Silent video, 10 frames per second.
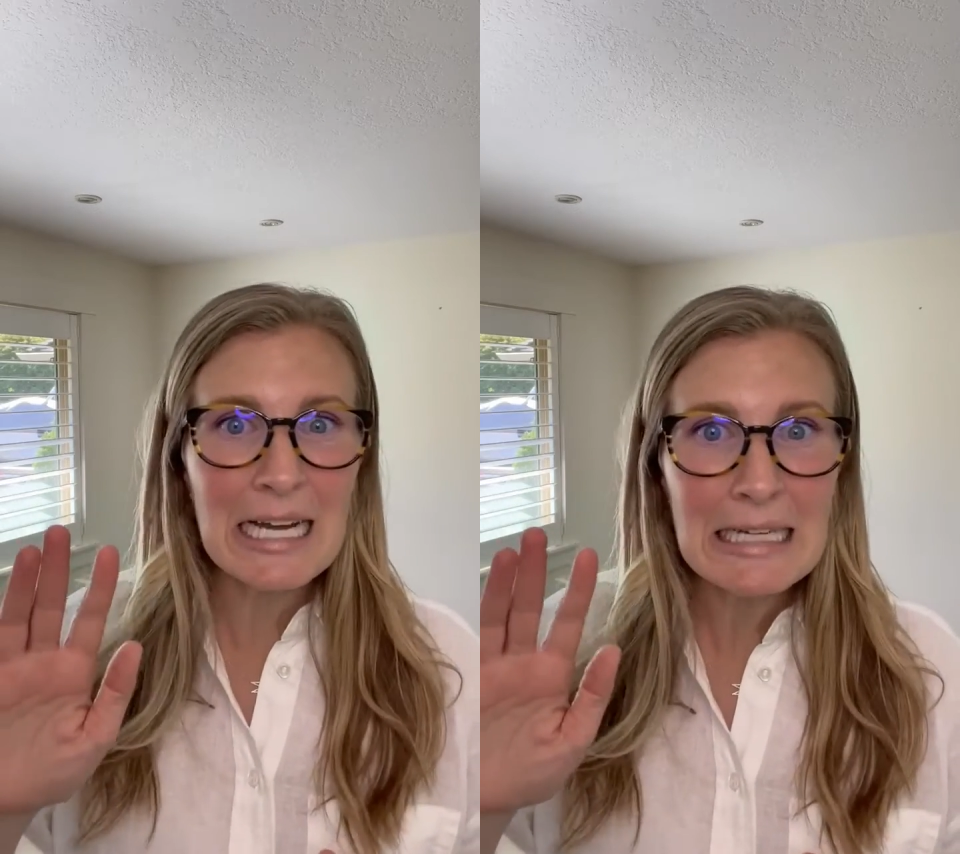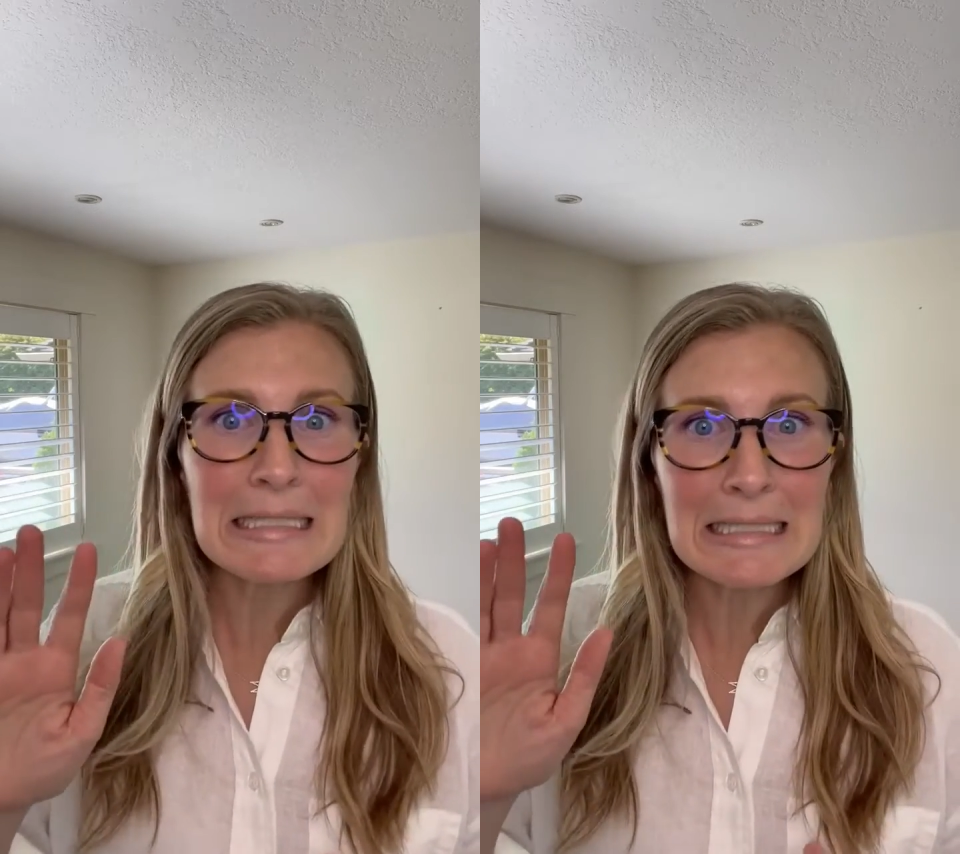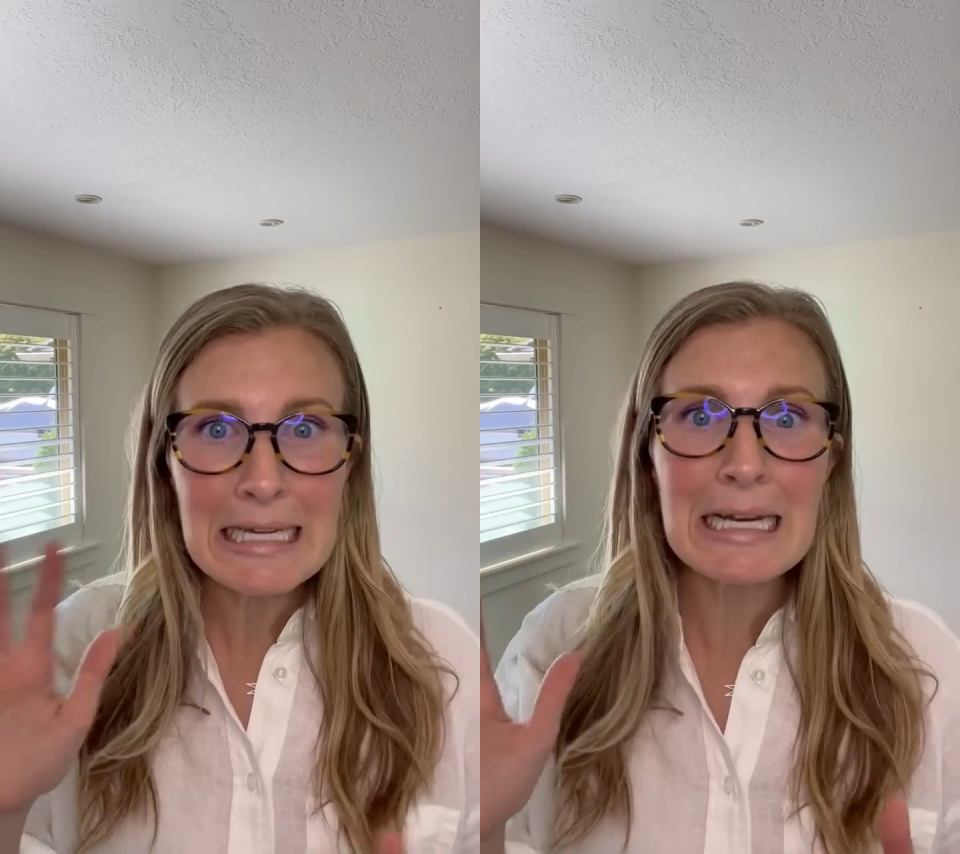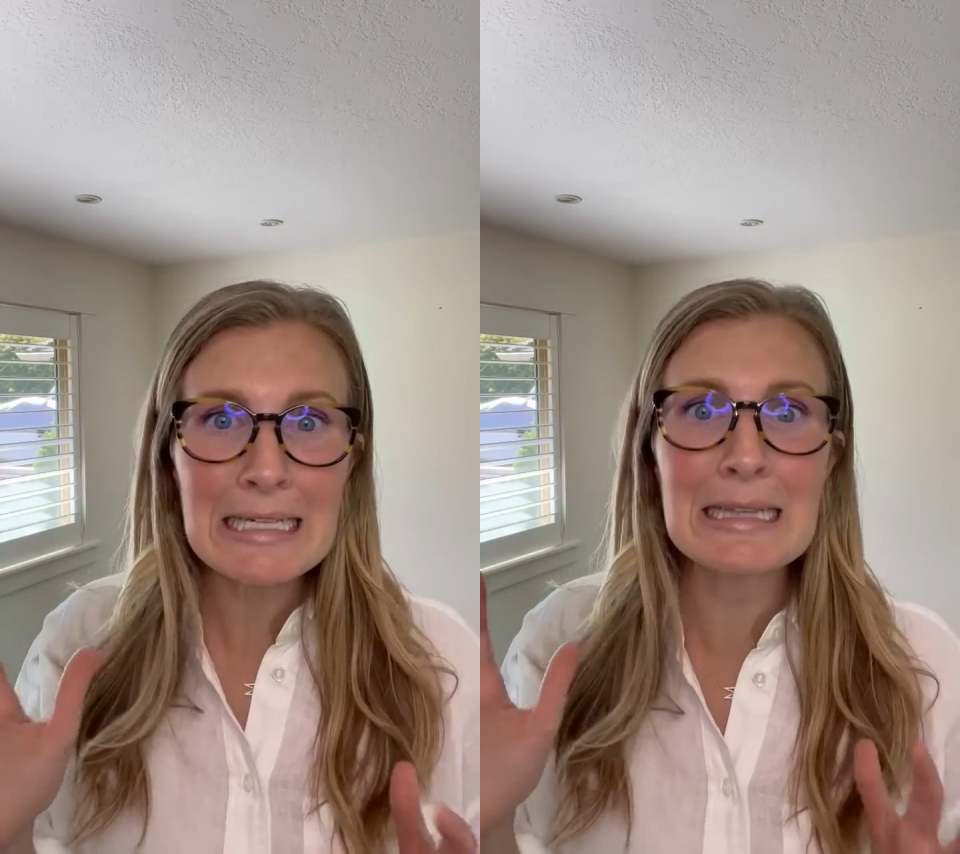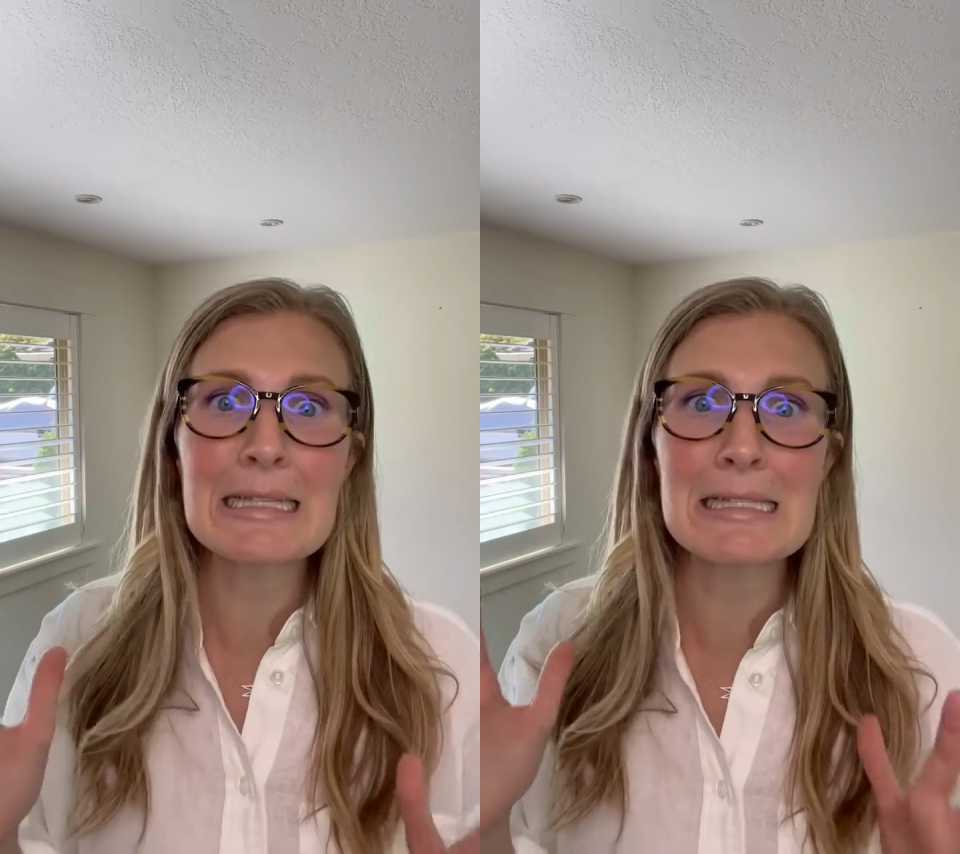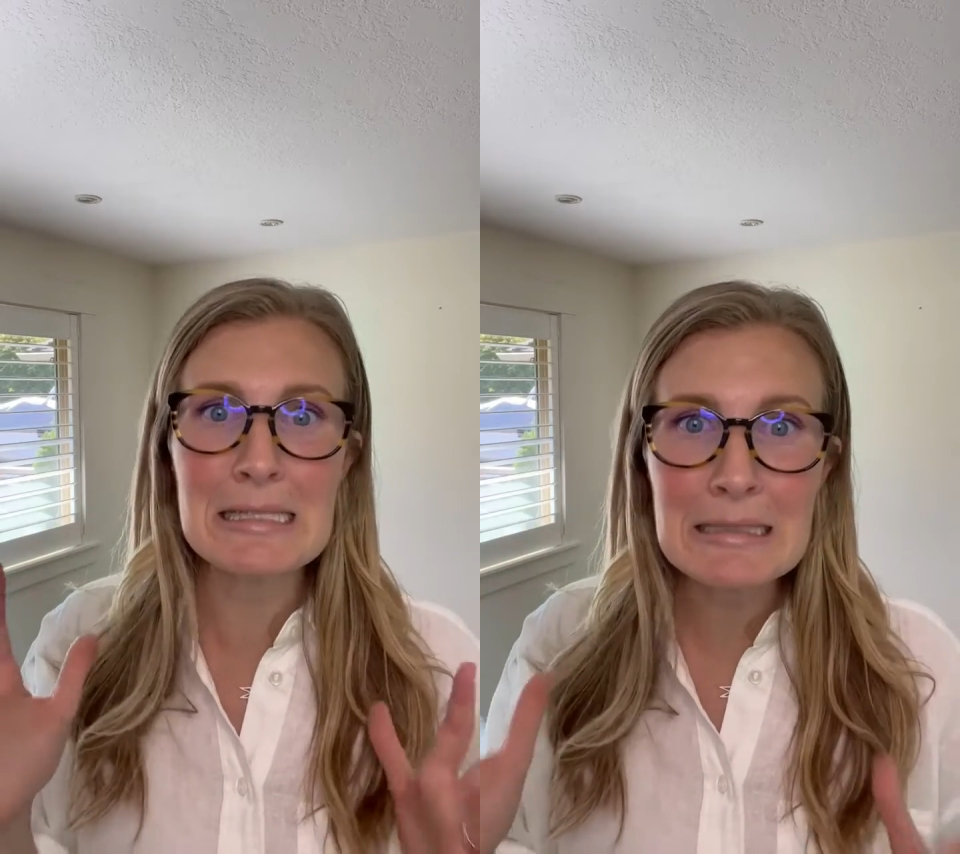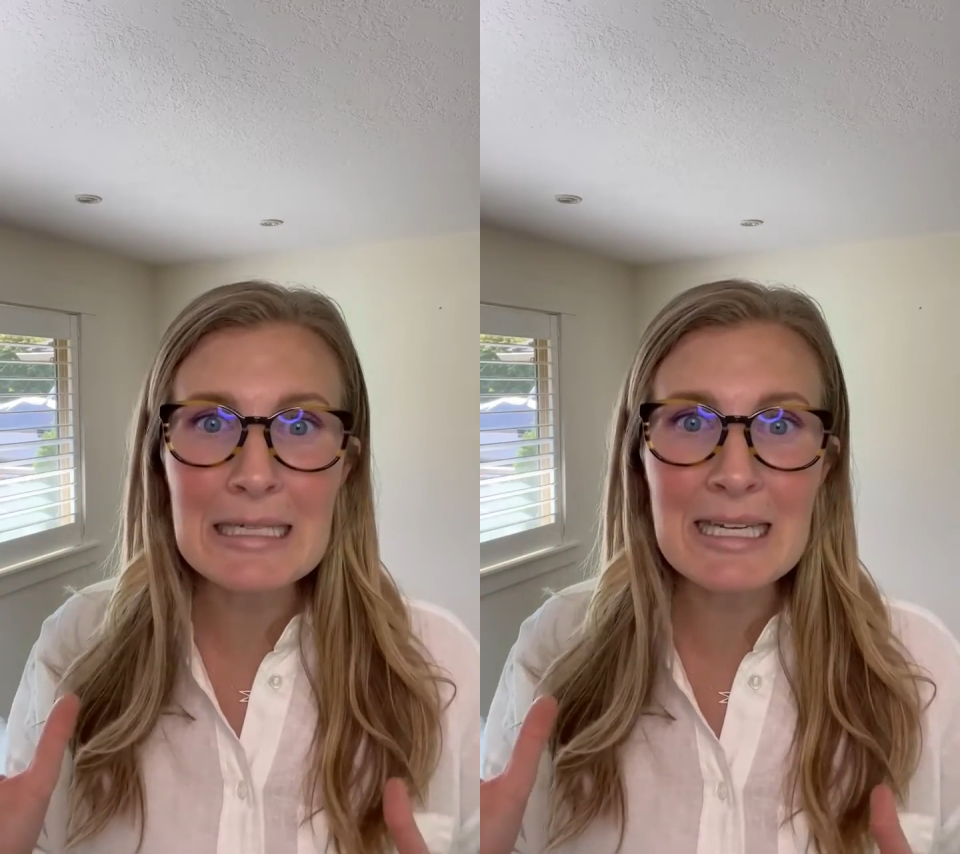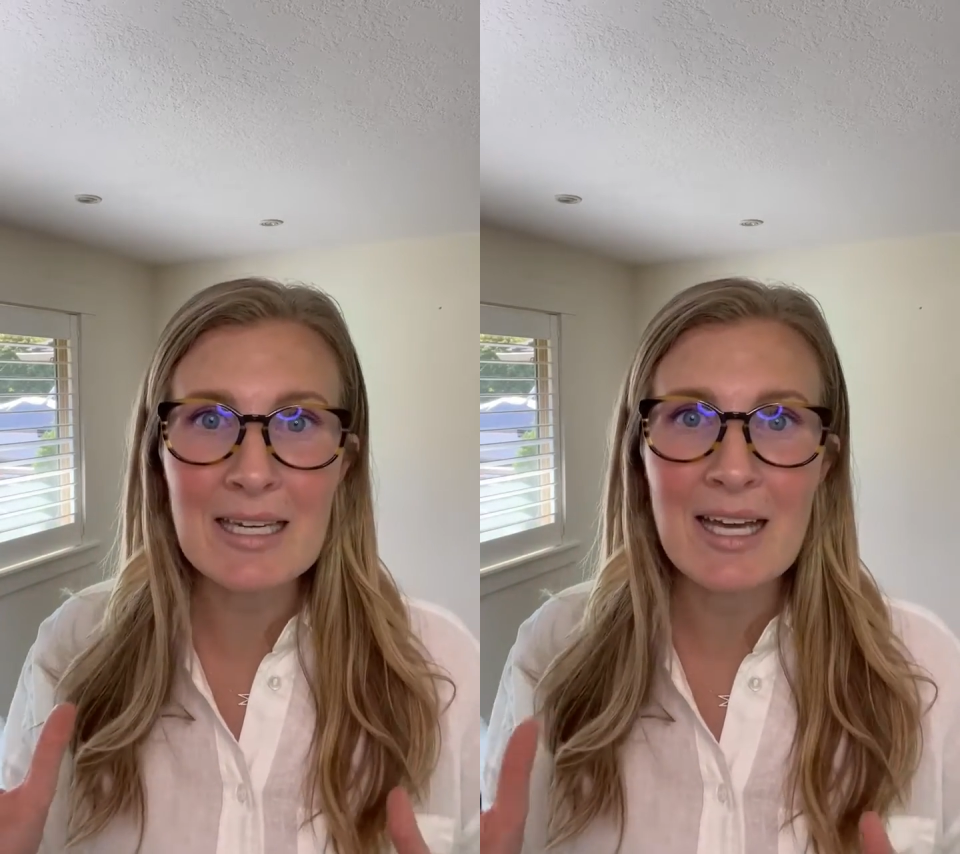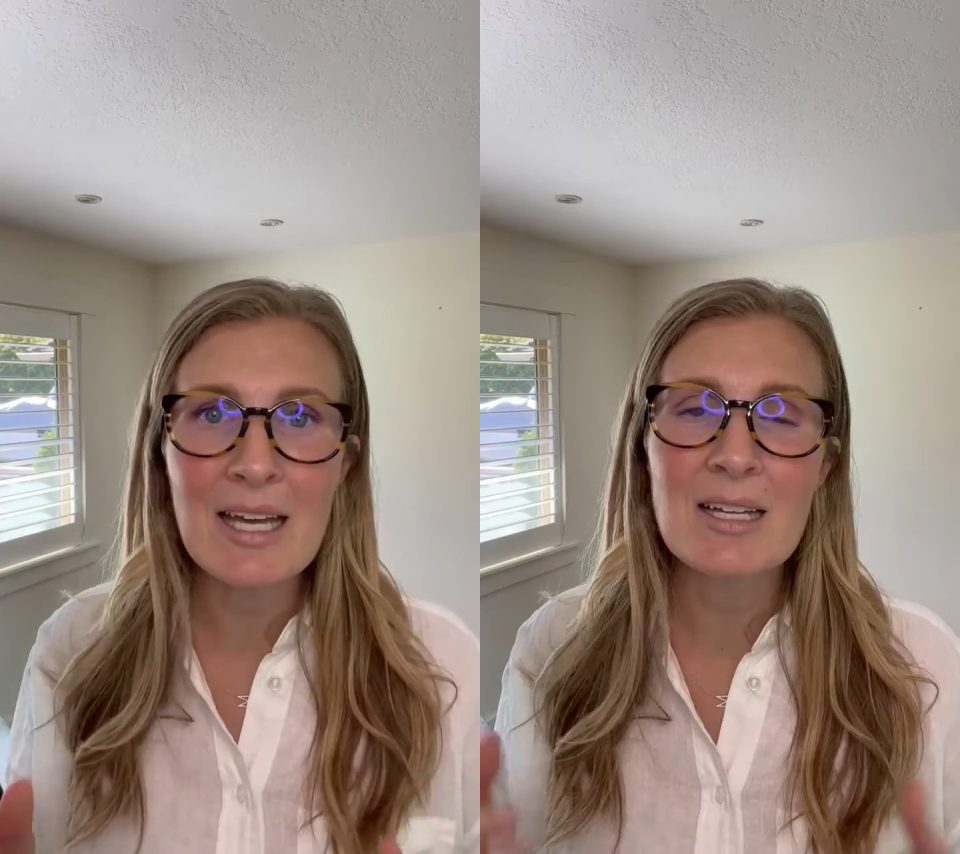I could not get this clean,